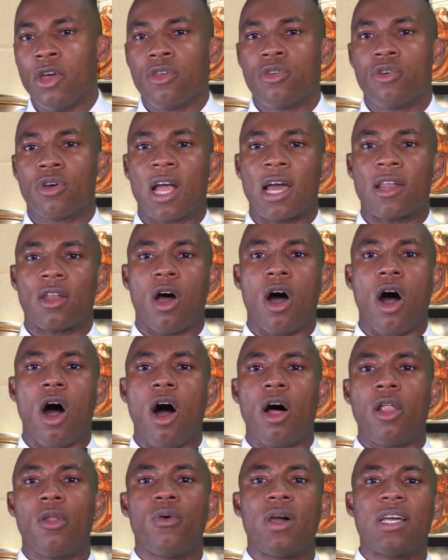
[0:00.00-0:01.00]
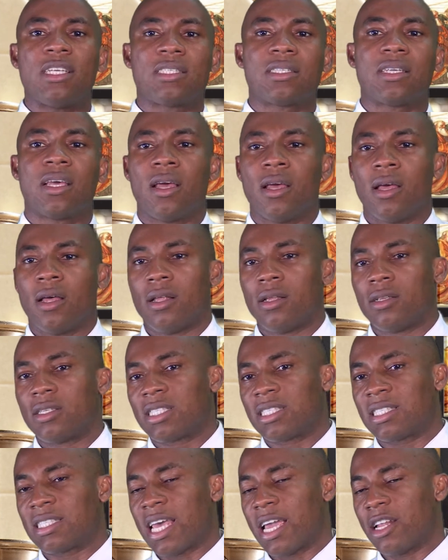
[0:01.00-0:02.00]
you can always
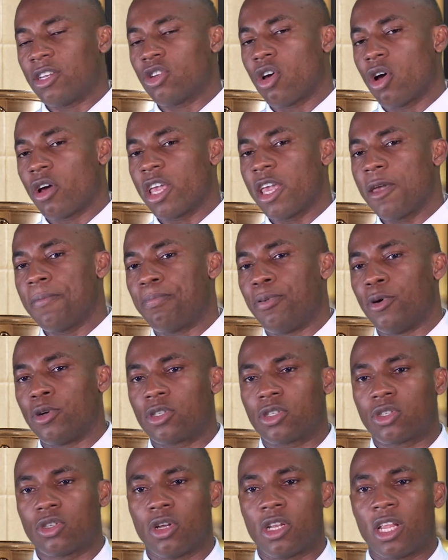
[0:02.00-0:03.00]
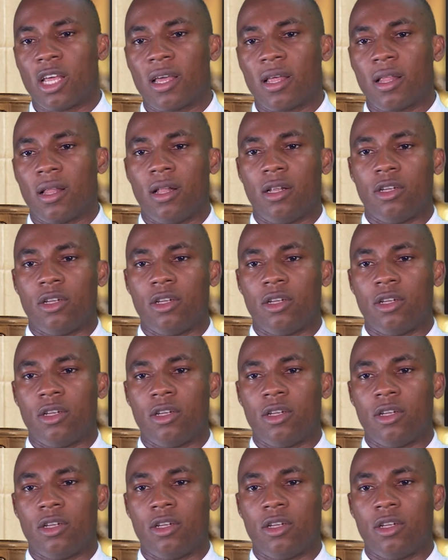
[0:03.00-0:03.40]
send your inputs to the